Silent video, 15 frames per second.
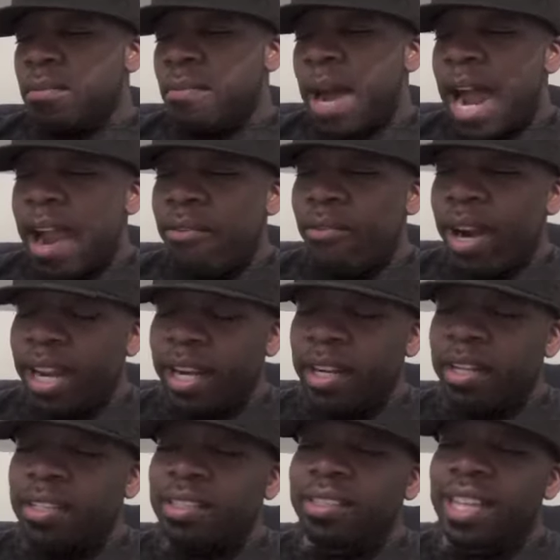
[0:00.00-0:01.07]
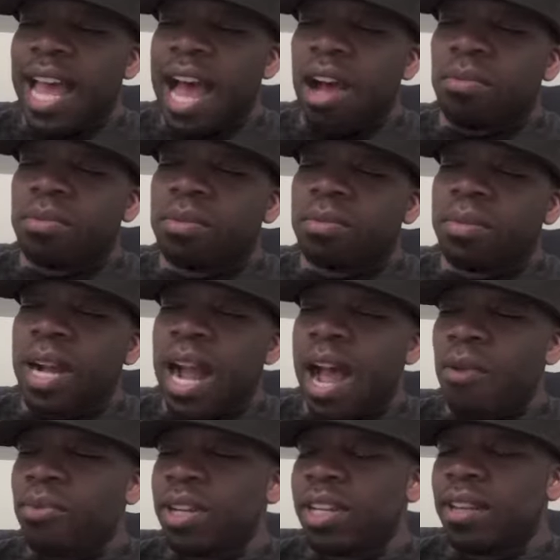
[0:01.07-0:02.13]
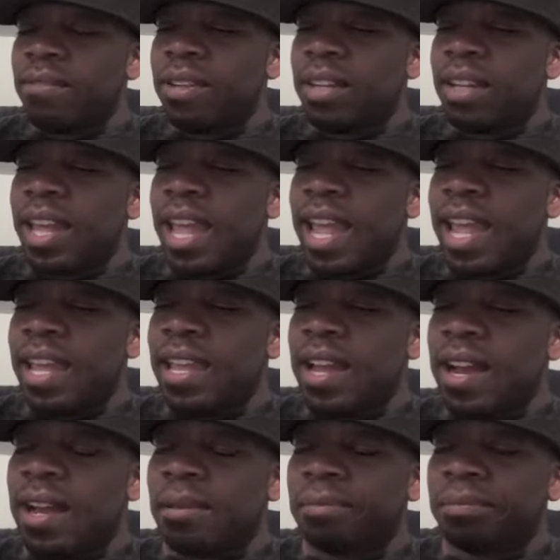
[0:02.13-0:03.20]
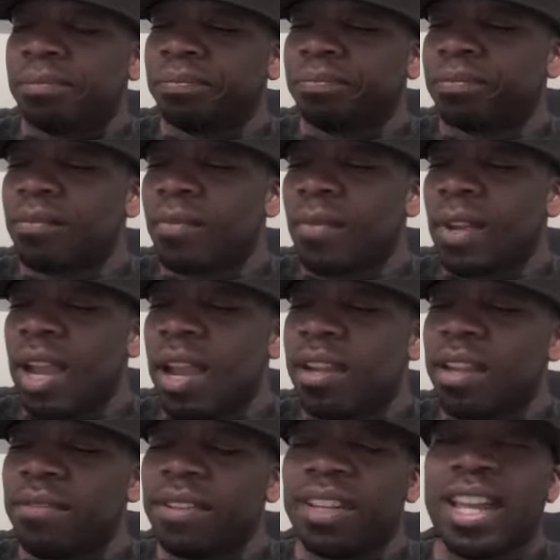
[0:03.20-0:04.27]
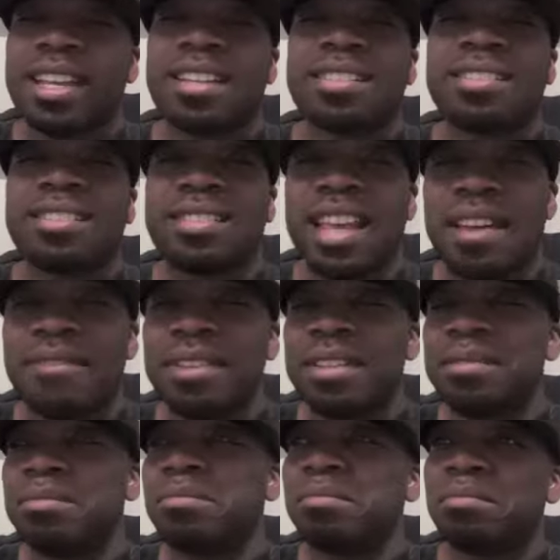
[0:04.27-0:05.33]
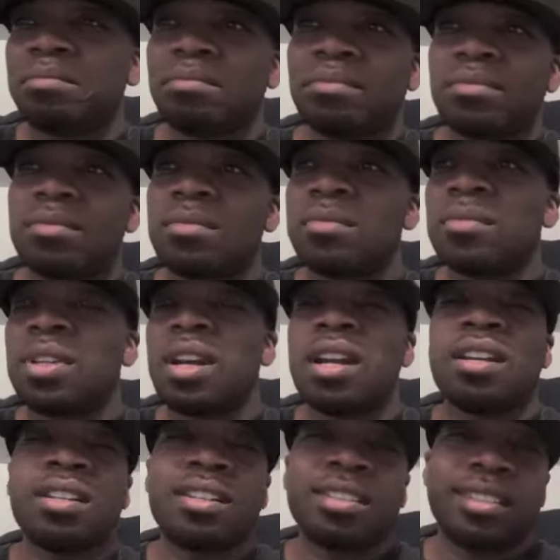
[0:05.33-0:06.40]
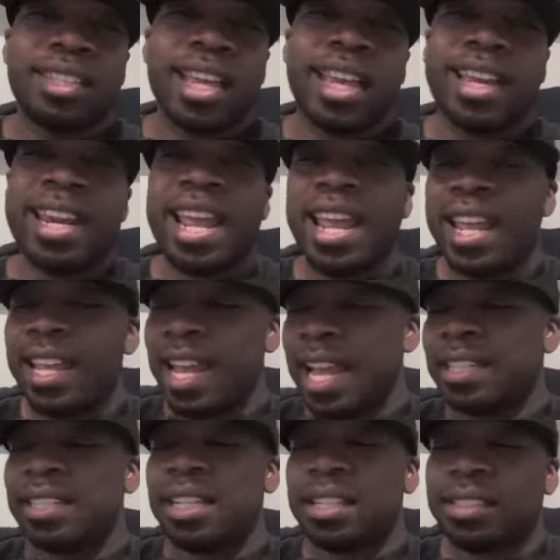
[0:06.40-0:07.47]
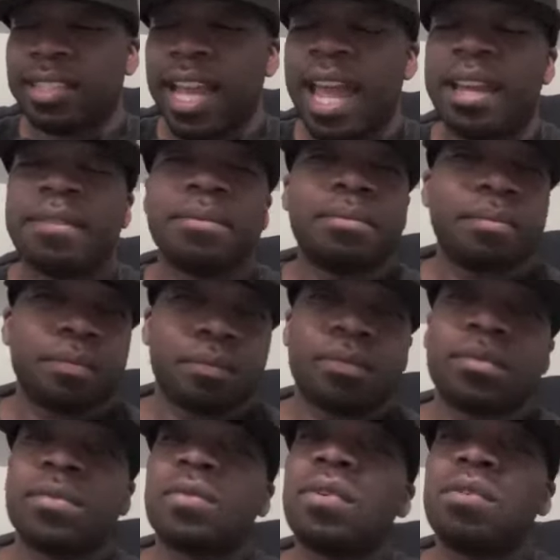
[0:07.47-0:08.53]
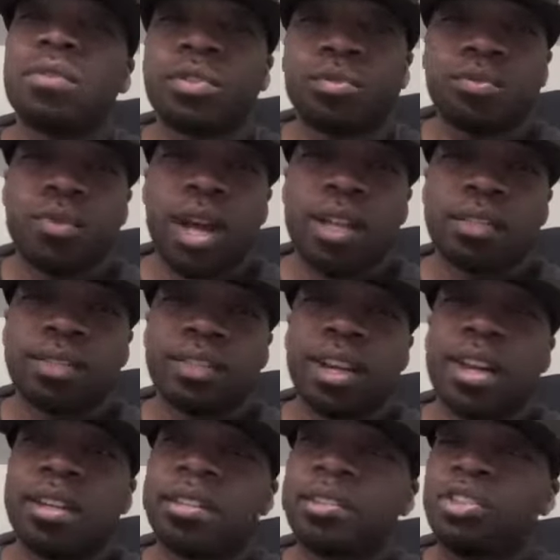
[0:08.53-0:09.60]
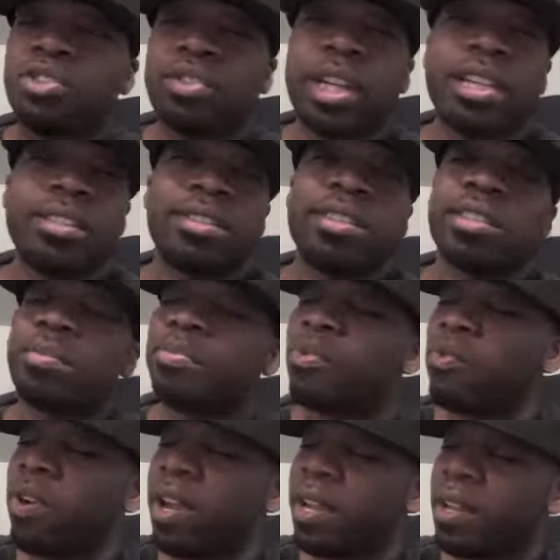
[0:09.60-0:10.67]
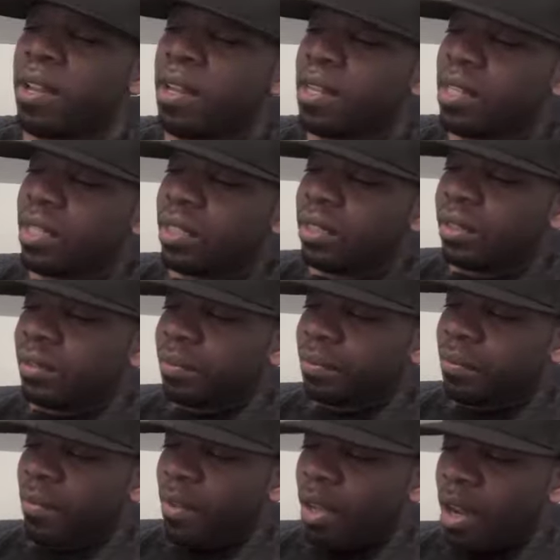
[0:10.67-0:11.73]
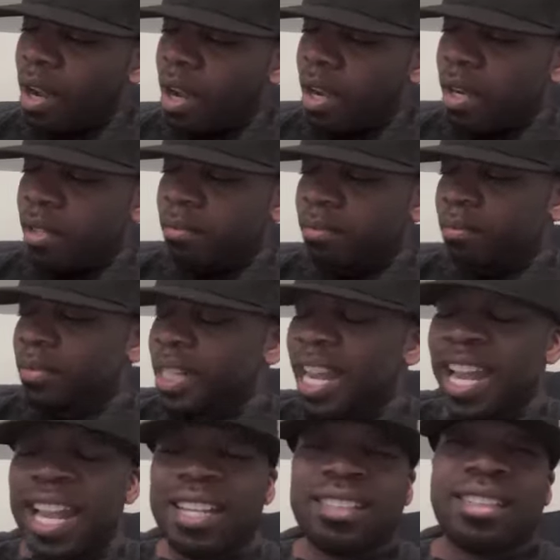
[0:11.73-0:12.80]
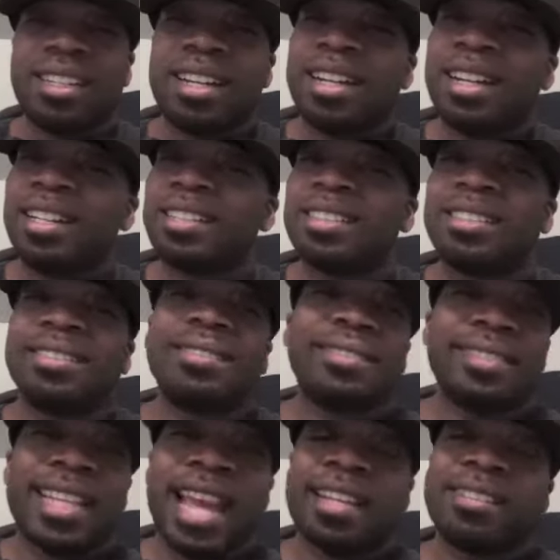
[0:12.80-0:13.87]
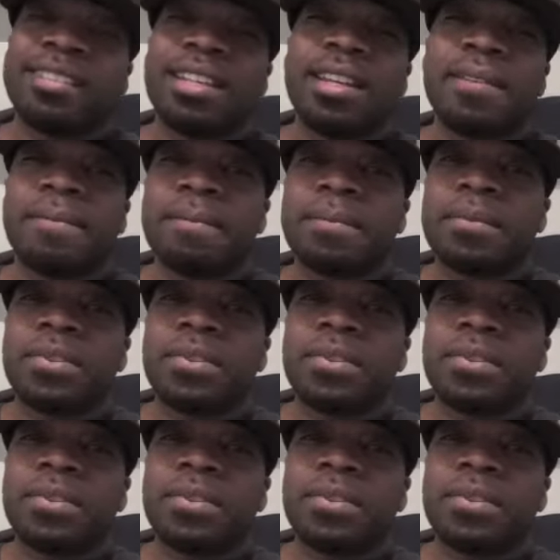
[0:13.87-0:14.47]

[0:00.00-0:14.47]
My rating of this album, I would give it a, um, I give it like a seven on a good day, an eight. I think that it was well done, straight and to the point. Um, and uh, that's it.